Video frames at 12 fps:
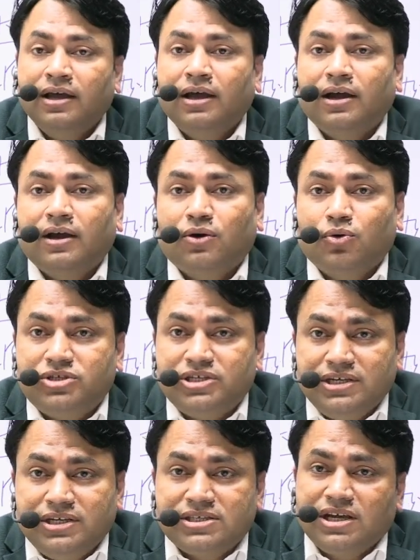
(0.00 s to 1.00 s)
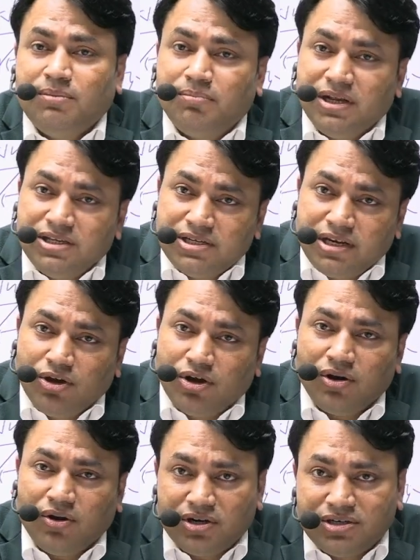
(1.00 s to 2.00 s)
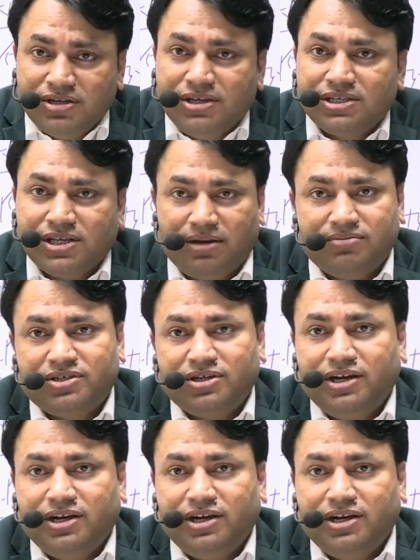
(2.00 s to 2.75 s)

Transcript: Coaching is compulsory or not, self study,